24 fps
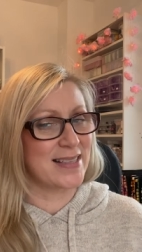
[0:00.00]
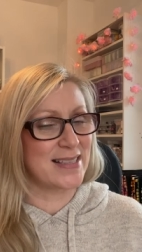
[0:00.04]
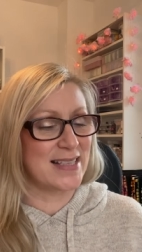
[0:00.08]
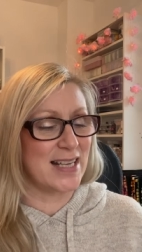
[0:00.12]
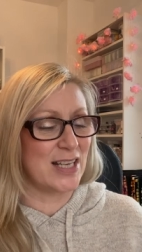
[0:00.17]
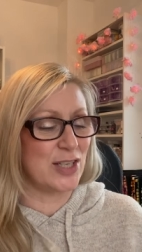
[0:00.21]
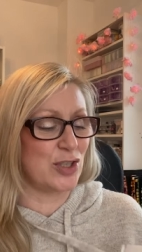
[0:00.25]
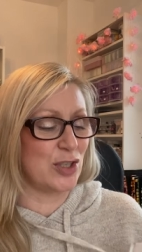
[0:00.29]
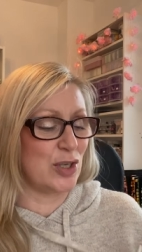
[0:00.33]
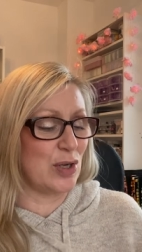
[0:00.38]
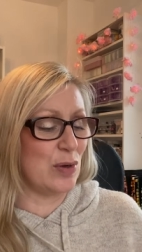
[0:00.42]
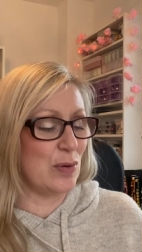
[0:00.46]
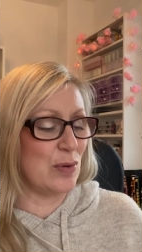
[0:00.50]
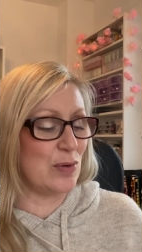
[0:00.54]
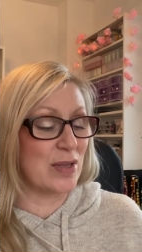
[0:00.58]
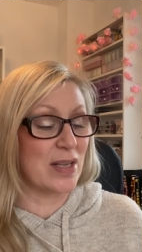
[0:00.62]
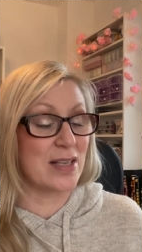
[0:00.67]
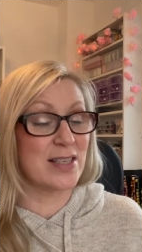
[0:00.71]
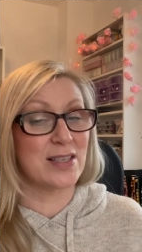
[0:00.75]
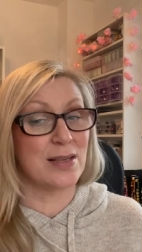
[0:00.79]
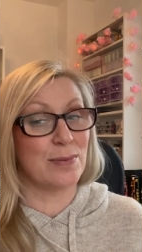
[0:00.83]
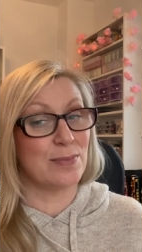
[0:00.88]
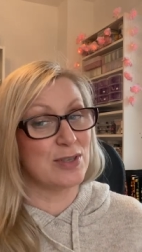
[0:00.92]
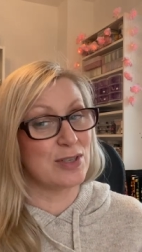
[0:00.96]
stay tuned,
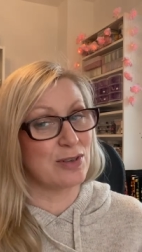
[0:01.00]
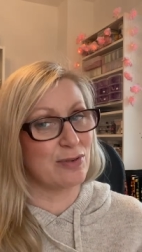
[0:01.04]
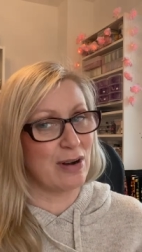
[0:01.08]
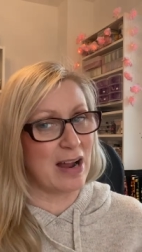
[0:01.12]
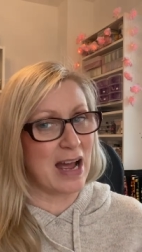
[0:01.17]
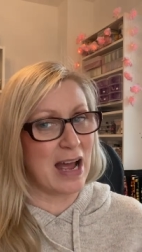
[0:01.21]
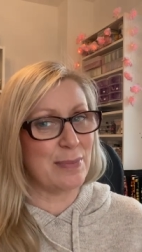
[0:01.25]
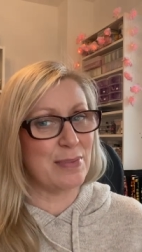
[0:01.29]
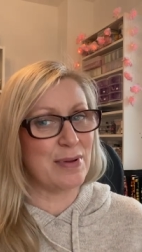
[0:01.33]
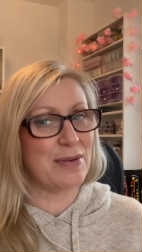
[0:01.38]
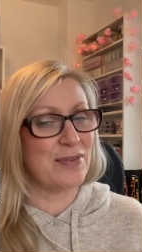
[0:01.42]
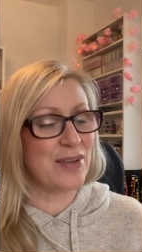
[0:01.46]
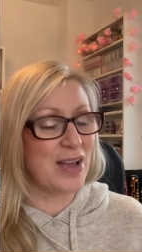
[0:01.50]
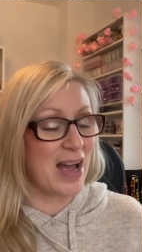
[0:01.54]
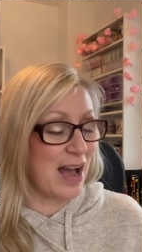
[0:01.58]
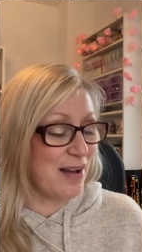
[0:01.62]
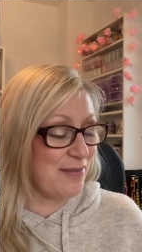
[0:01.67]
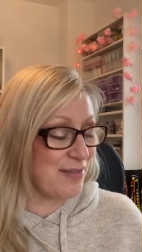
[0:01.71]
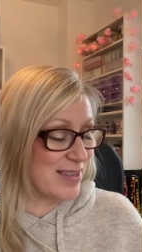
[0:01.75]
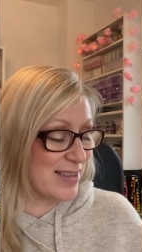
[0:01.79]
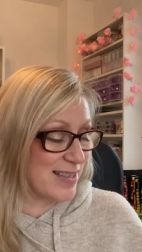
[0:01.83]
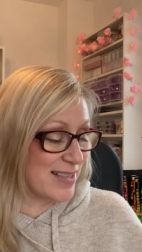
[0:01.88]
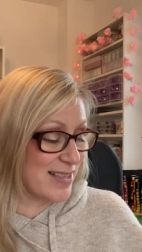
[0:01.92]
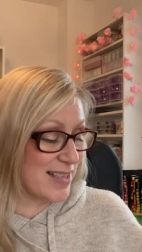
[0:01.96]
subscribe if you
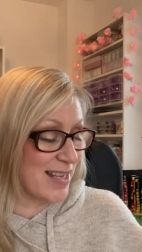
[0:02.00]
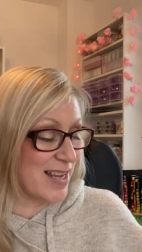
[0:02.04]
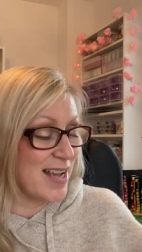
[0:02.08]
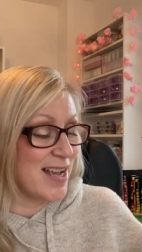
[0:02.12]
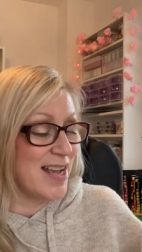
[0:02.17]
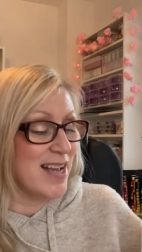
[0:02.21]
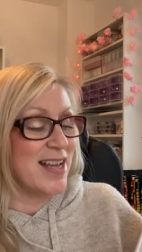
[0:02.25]
haven't.